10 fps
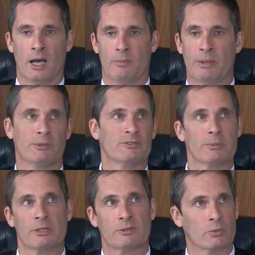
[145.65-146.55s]
people from
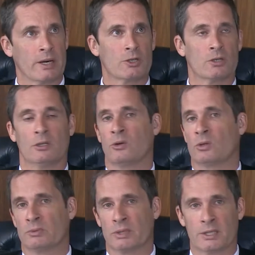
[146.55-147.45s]
different racial
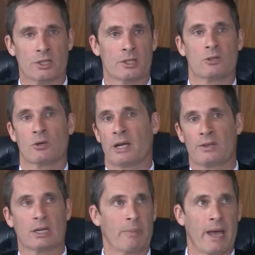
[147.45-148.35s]
or religious or
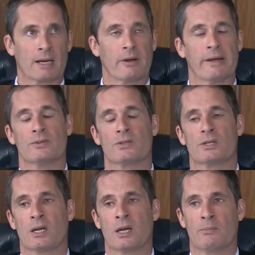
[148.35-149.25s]
ethnic
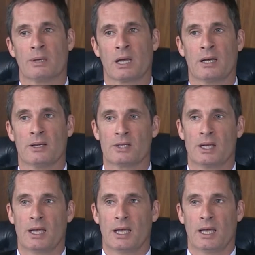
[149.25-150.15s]
backgrounds, because
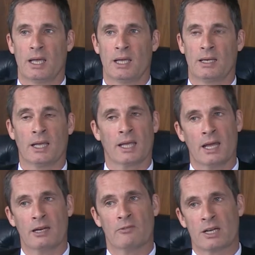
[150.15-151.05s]
it,
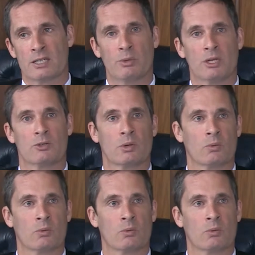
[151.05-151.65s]
again, invites me into a